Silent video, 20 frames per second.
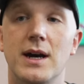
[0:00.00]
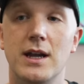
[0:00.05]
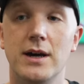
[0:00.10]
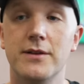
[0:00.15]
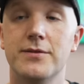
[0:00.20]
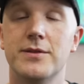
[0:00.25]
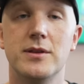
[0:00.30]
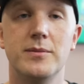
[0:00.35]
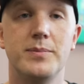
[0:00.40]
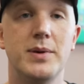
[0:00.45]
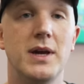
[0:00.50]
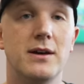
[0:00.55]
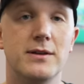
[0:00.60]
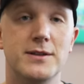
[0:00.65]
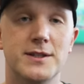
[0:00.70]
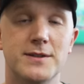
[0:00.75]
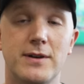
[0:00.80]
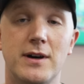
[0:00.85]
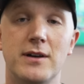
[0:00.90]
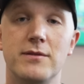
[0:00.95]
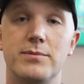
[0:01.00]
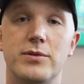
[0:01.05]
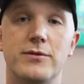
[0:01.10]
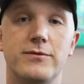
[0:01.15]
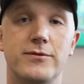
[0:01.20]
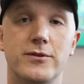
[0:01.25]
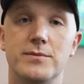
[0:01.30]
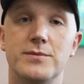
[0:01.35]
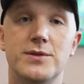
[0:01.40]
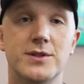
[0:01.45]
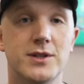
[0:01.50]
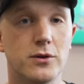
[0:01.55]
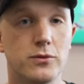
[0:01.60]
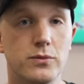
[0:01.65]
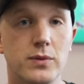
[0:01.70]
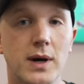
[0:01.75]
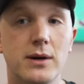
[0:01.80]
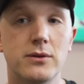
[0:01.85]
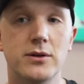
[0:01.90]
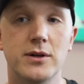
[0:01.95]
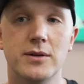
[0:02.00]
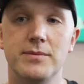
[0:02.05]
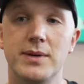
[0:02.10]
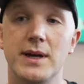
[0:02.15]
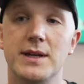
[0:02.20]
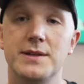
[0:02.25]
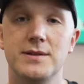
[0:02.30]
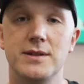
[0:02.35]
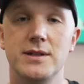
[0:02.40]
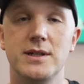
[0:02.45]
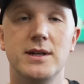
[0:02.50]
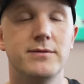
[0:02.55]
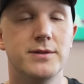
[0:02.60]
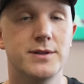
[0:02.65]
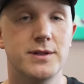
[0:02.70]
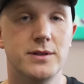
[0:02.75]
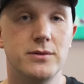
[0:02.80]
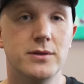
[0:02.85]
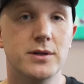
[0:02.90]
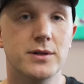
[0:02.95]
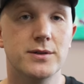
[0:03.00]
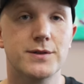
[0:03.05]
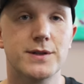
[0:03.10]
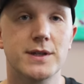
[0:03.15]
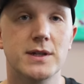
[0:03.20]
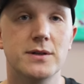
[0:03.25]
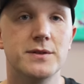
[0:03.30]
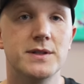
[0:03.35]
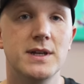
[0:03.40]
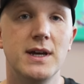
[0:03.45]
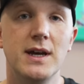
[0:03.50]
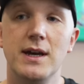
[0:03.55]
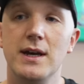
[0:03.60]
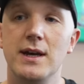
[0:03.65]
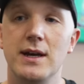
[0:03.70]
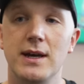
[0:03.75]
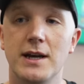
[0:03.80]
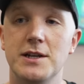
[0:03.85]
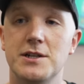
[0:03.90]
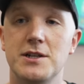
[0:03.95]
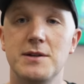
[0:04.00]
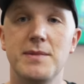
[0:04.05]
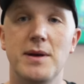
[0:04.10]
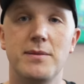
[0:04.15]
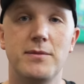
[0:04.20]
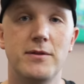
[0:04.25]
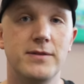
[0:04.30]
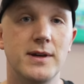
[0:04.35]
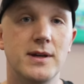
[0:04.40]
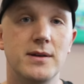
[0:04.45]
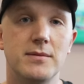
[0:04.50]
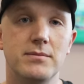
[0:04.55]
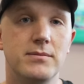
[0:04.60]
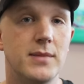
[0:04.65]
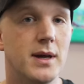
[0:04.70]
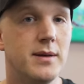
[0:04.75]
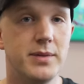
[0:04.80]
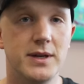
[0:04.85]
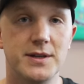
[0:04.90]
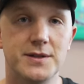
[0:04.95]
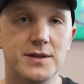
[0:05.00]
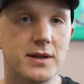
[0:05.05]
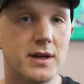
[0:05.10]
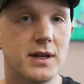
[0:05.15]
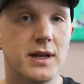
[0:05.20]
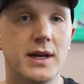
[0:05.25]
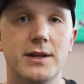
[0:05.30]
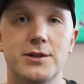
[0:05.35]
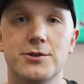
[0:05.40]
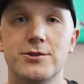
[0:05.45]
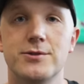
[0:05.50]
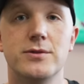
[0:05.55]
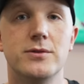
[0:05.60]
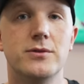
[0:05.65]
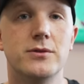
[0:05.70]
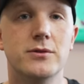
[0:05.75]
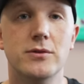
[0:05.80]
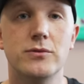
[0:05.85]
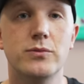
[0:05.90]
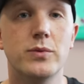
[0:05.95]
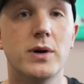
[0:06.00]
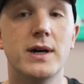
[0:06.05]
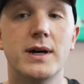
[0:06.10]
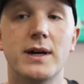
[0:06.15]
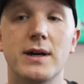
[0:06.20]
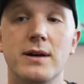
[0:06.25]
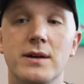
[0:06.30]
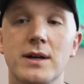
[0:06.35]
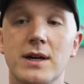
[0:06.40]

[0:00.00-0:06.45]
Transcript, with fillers: And after the PS5 performed so well compared to the other two consoles, it actually made me think maybe it's a connection or a wire.